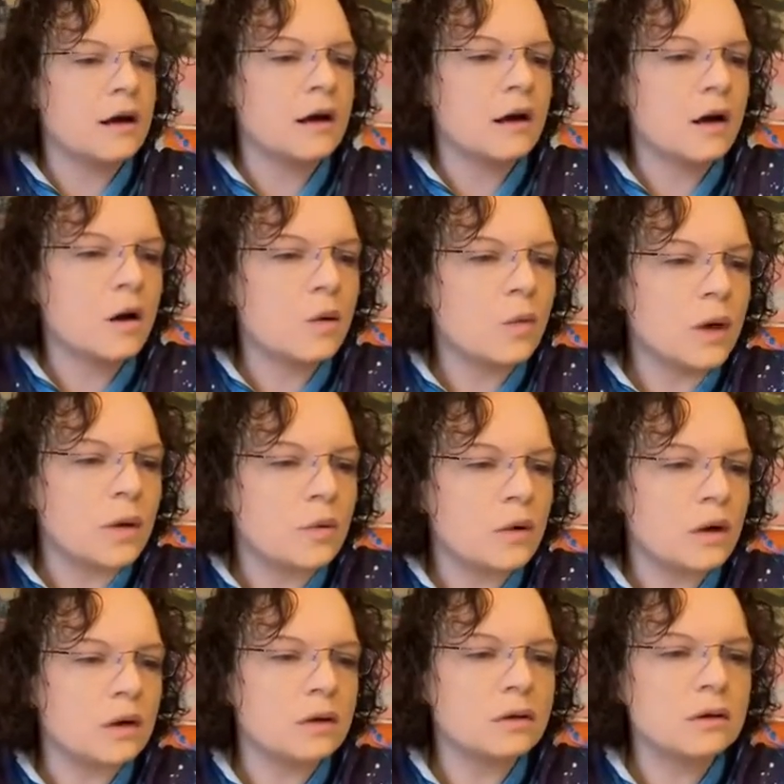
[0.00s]
We
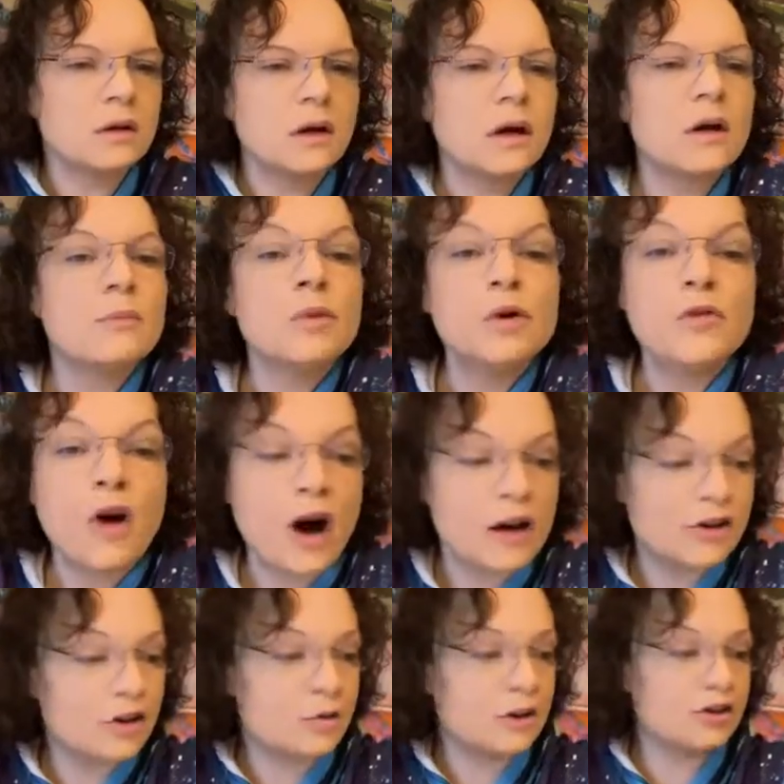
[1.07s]
will move on to a
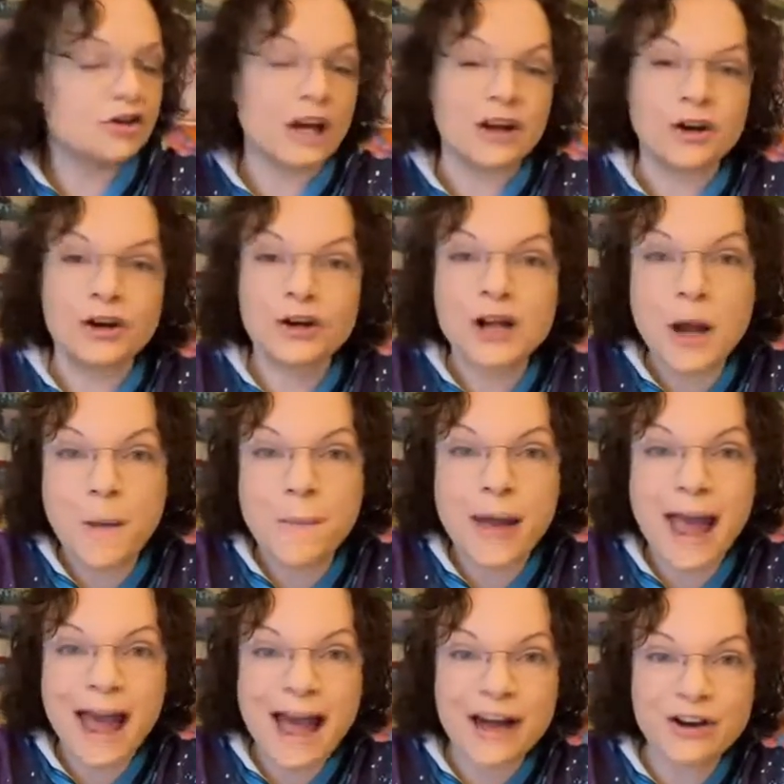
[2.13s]
checkered
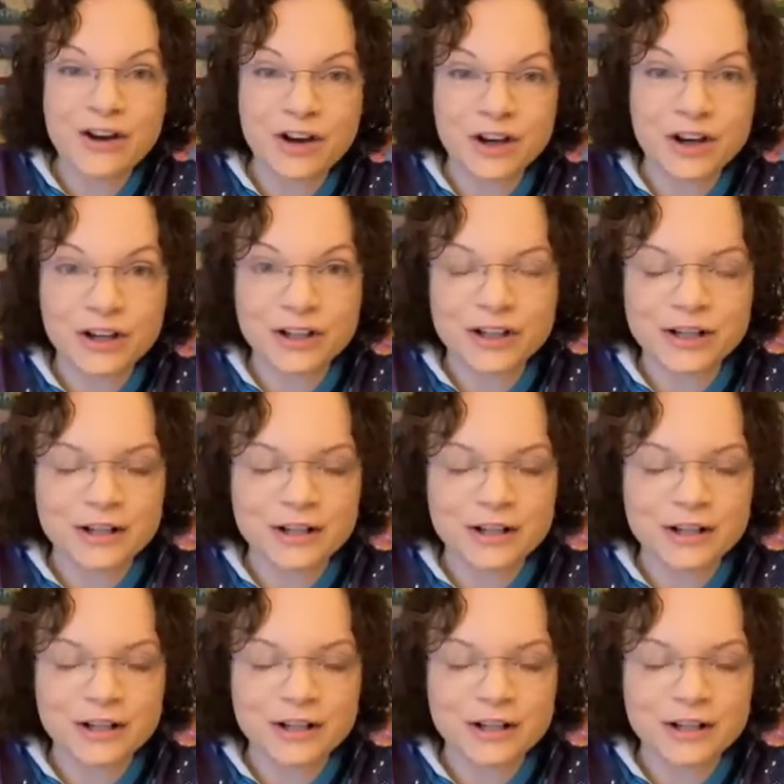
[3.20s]
pattern.